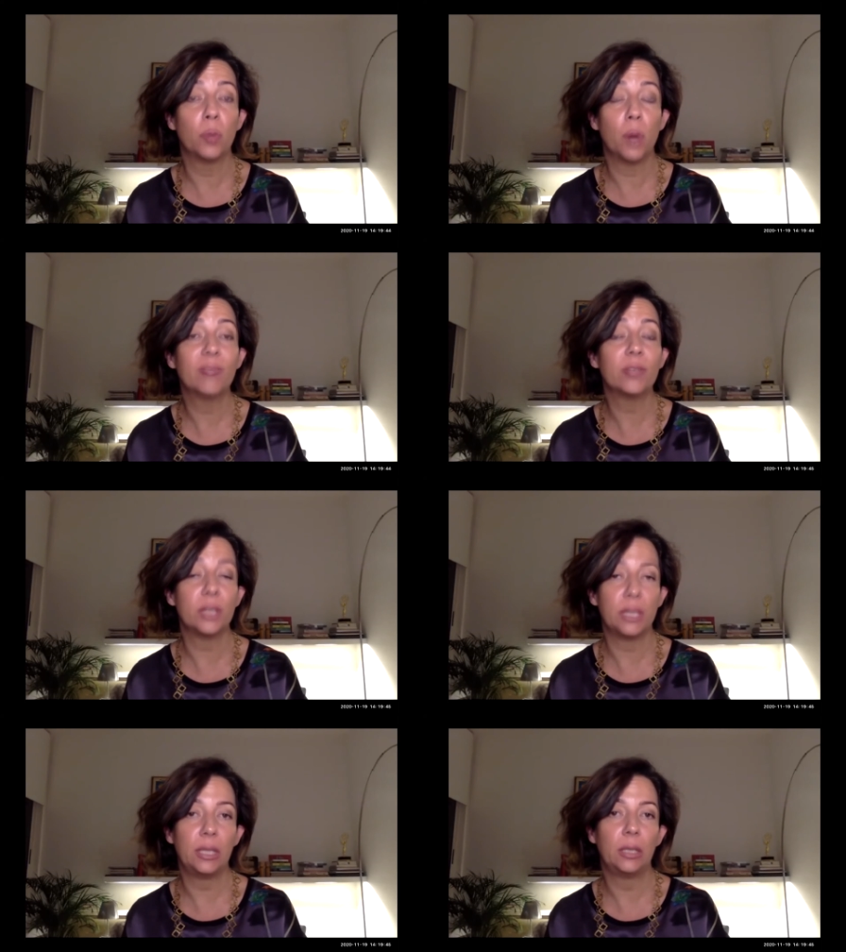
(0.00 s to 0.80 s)

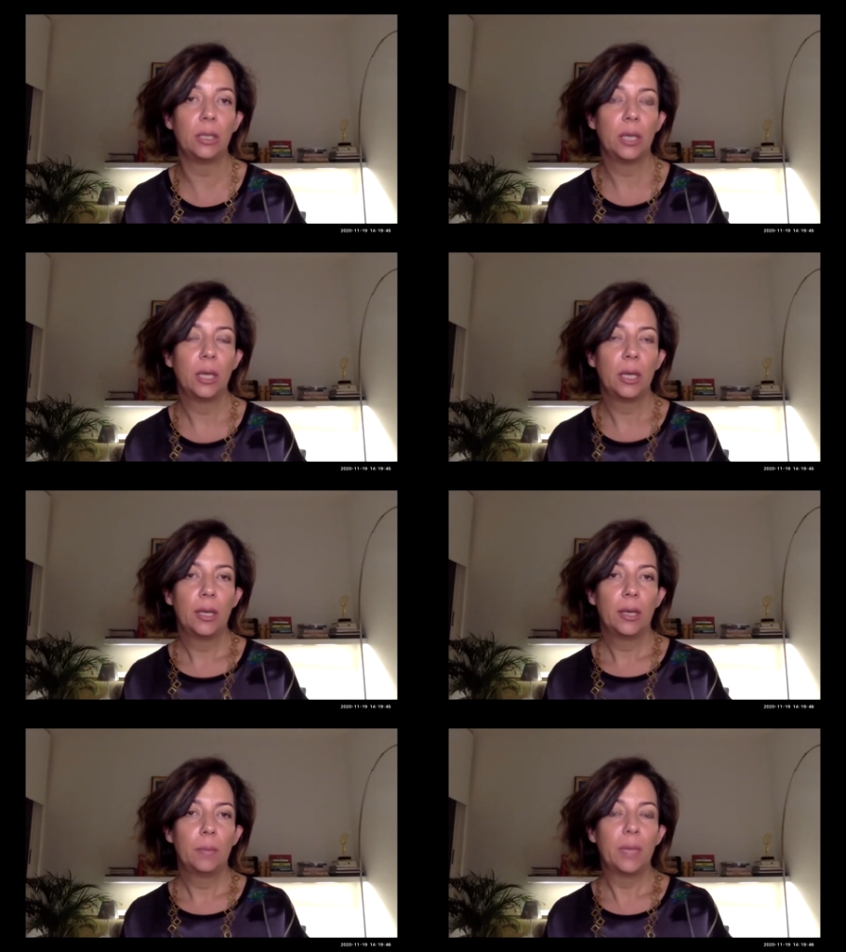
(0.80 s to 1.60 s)
poverty
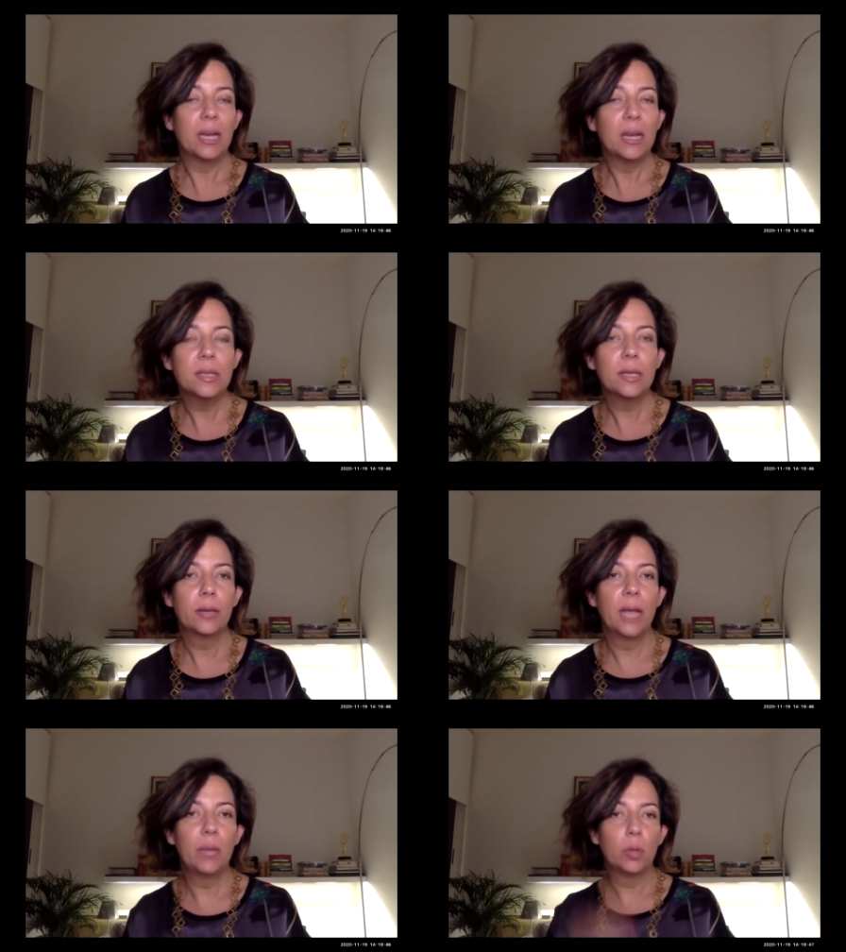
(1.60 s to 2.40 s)
because they're
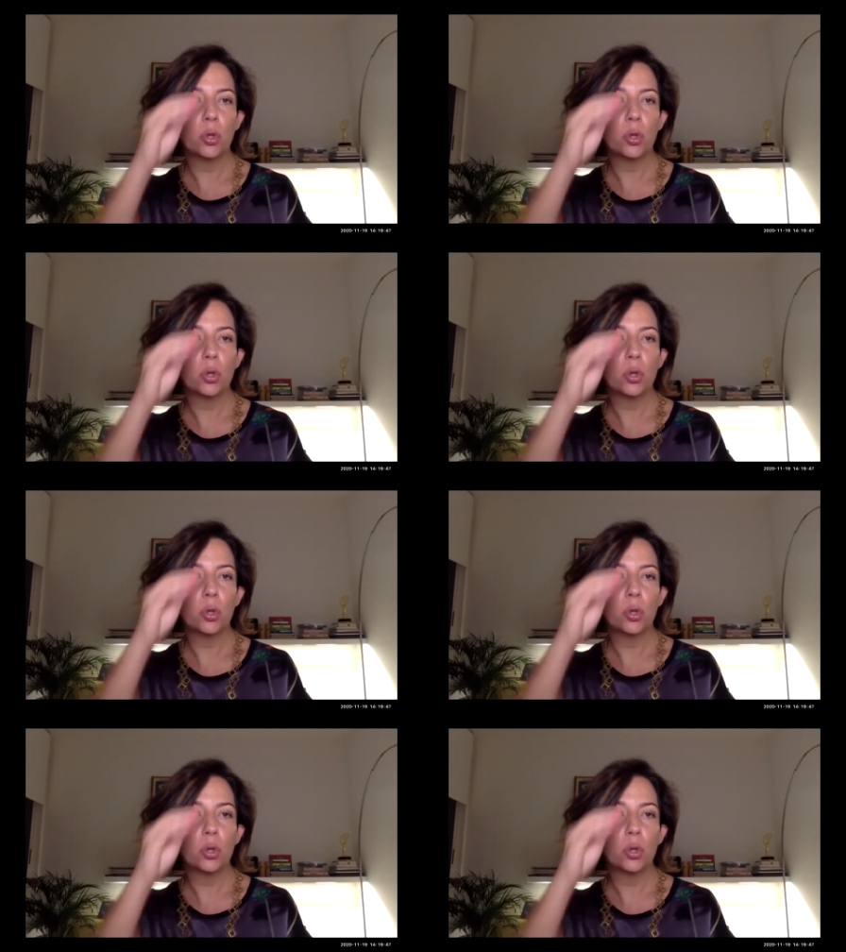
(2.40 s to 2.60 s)
not able to